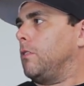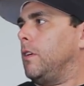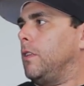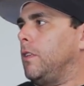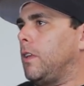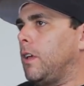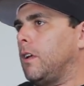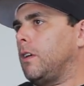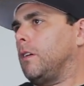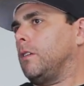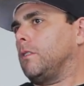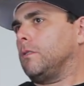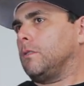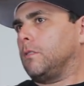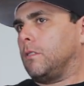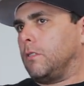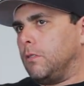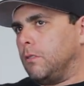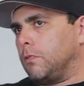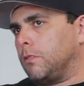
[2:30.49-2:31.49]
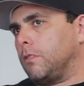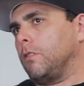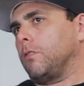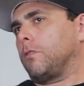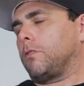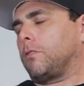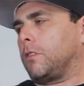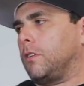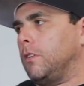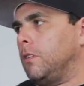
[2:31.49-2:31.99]
and then I'll use
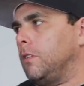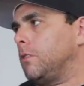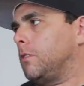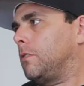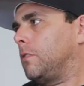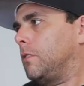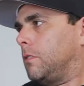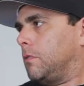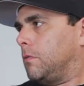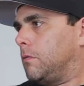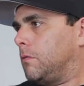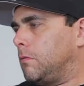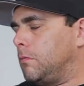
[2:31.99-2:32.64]
those skills to